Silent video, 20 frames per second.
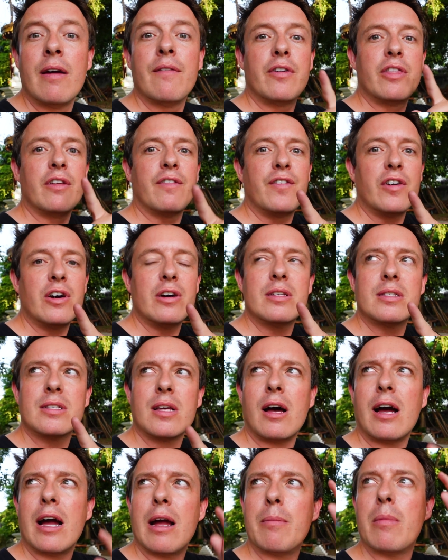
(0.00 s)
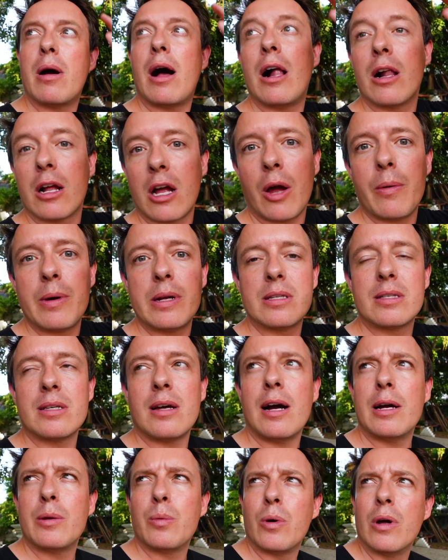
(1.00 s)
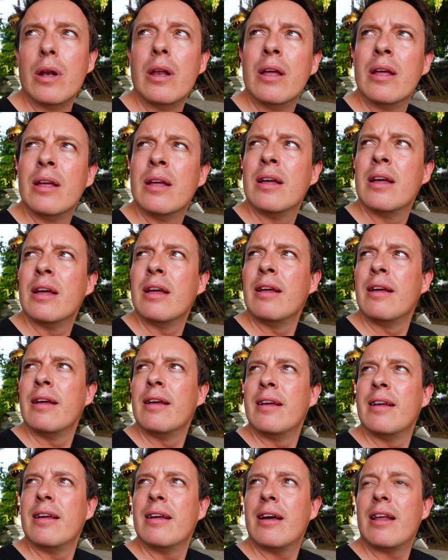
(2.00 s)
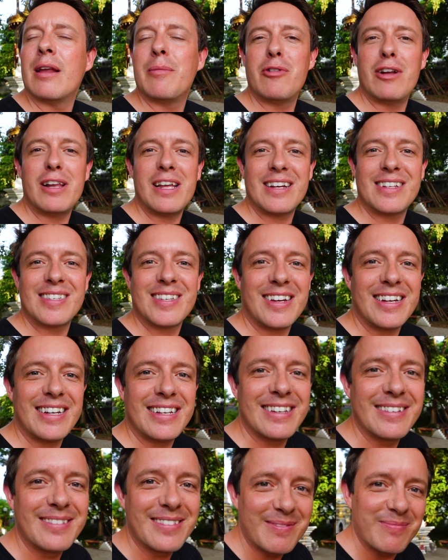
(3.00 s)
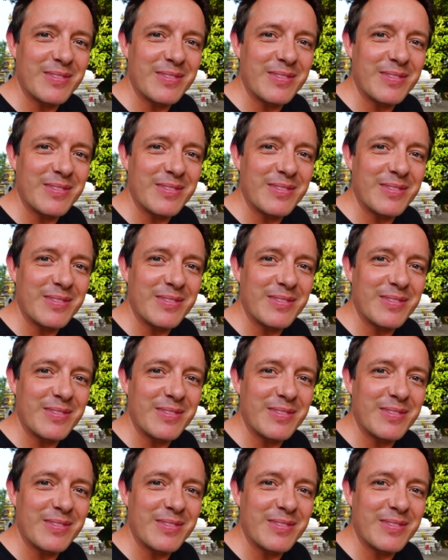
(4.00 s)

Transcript: For the first time, I'll go inside one. I'm really excited.